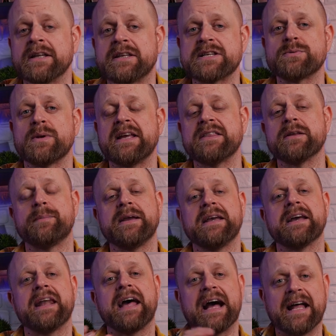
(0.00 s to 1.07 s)
This will either be
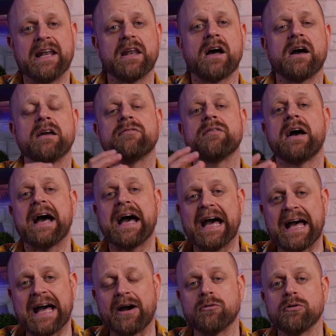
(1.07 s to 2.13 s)
an @live,
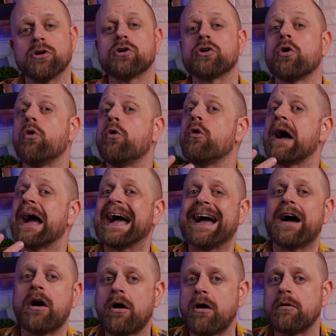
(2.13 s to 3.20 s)
@outlook or
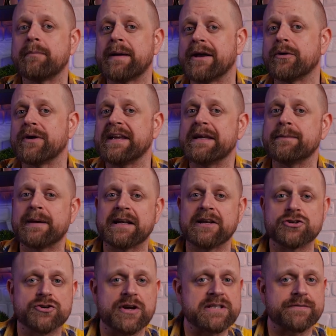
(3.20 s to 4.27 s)
@hotmail email
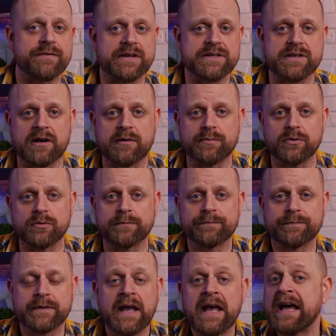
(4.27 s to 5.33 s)
address, for example.
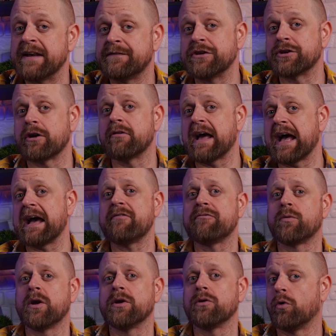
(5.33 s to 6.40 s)
And if you don't have
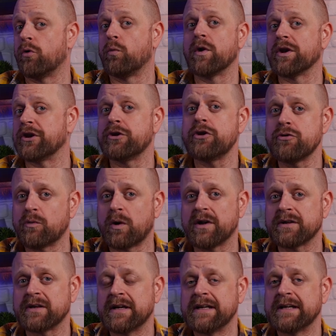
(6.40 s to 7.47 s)
one or want a new one,